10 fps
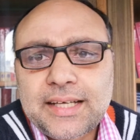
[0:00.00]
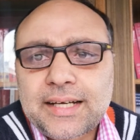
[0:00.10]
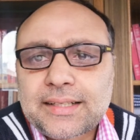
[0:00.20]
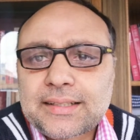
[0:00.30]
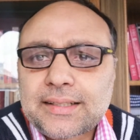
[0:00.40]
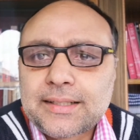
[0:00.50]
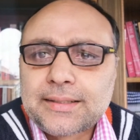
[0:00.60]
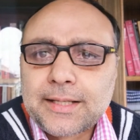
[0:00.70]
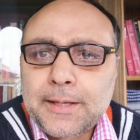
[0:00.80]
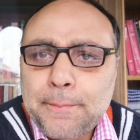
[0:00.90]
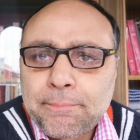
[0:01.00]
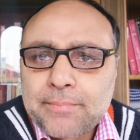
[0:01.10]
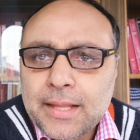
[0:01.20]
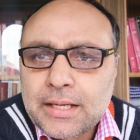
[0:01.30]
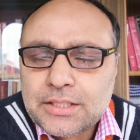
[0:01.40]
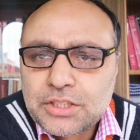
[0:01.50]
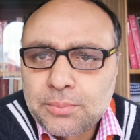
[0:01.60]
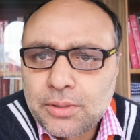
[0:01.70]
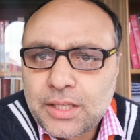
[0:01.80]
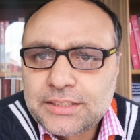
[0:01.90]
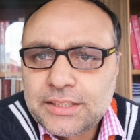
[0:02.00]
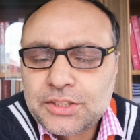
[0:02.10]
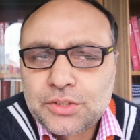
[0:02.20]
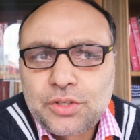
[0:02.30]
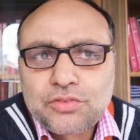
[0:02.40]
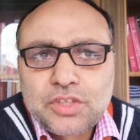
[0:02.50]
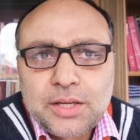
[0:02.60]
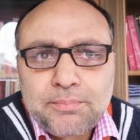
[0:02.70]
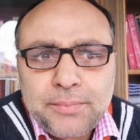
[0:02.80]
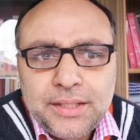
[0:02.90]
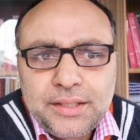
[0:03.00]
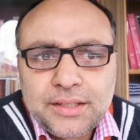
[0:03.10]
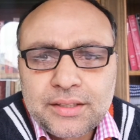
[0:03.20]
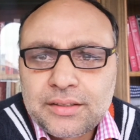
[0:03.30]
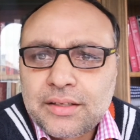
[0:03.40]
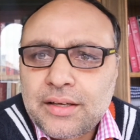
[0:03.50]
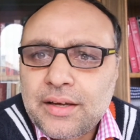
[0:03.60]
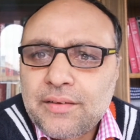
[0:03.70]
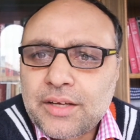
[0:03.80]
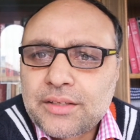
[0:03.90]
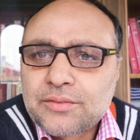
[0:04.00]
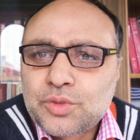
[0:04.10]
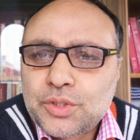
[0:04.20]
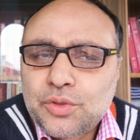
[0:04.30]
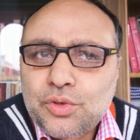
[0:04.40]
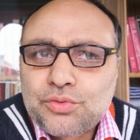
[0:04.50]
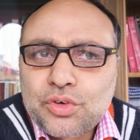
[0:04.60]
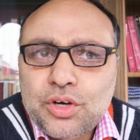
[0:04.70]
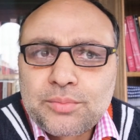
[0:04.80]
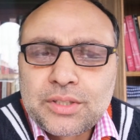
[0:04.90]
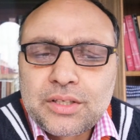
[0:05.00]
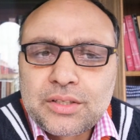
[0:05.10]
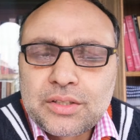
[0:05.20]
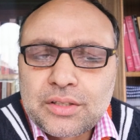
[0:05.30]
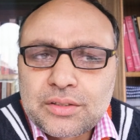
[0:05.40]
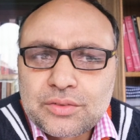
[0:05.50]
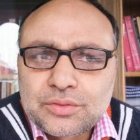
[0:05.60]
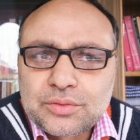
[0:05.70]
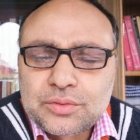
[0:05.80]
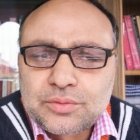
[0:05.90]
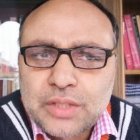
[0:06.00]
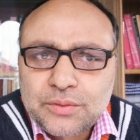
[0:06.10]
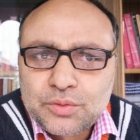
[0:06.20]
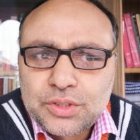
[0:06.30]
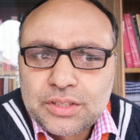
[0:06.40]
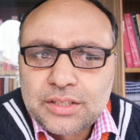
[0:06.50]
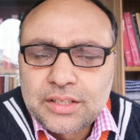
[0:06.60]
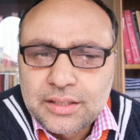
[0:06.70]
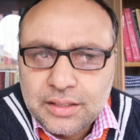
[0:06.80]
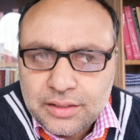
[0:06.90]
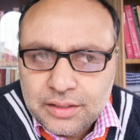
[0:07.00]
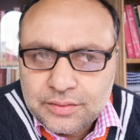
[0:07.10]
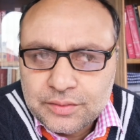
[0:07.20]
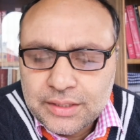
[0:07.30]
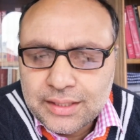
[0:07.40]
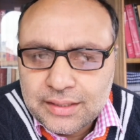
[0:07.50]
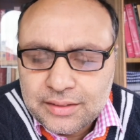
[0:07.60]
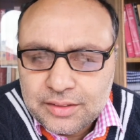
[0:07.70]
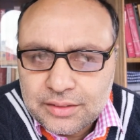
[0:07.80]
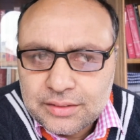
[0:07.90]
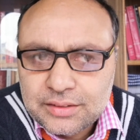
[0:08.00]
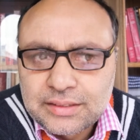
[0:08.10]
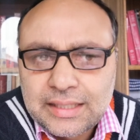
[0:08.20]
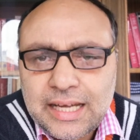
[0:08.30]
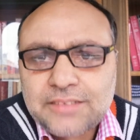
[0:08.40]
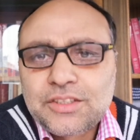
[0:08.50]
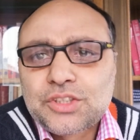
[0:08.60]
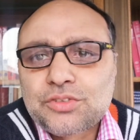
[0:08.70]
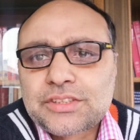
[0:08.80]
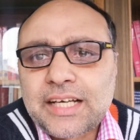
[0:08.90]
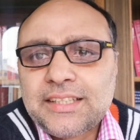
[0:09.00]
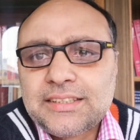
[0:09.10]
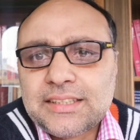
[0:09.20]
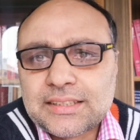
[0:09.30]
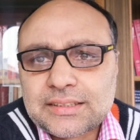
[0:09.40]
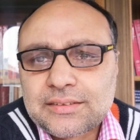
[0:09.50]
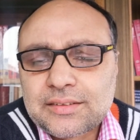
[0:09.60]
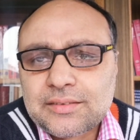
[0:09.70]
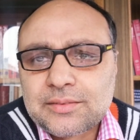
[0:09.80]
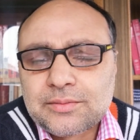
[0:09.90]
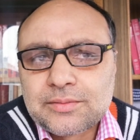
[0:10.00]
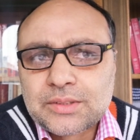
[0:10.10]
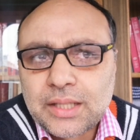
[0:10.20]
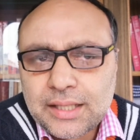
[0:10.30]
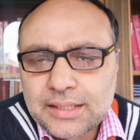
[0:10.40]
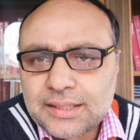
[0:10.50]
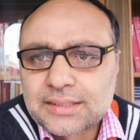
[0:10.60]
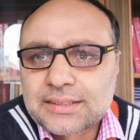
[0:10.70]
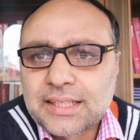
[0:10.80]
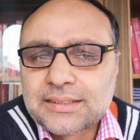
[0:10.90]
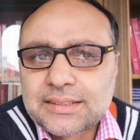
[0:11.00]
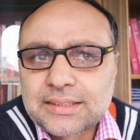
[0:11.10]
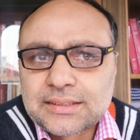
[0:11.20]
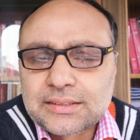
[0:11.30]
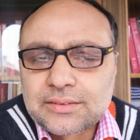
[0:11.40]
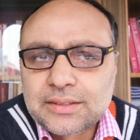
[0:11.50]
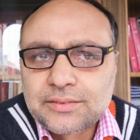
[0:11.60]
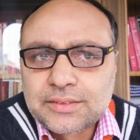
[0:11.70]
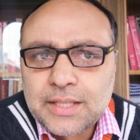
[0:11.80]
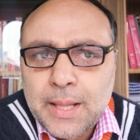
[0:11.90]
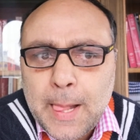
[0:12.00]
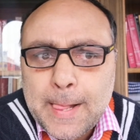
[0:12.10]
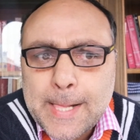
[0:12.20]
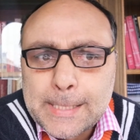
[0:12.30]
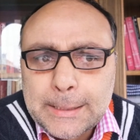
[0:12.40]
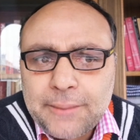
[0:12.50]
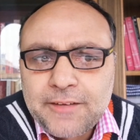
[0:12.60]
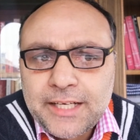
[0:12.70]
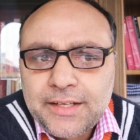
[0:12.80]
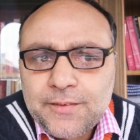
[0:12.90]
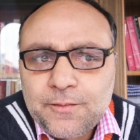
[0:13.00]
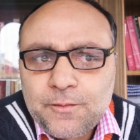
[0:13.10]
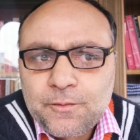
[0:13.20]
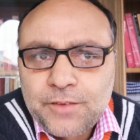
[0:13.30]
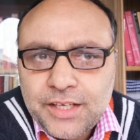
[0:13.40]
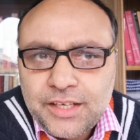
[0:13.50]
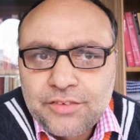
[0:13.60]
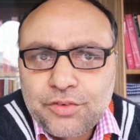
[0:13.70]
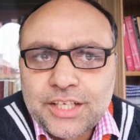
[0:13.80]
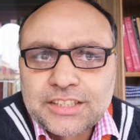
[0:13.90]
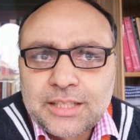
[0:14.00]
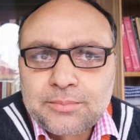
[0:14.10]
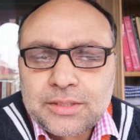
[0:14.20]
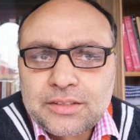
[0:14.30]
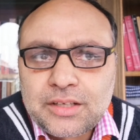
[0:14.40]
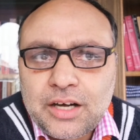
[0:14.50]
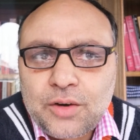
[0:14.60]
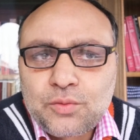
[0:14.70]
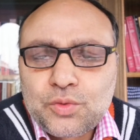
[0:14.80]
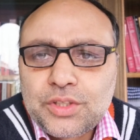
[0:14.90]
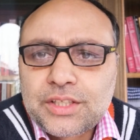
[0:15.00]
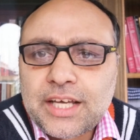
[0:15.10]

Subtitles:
that the symbolization of meaning, when we go from when we in the language of sciences, theoretical sciences, the very way, for example, how we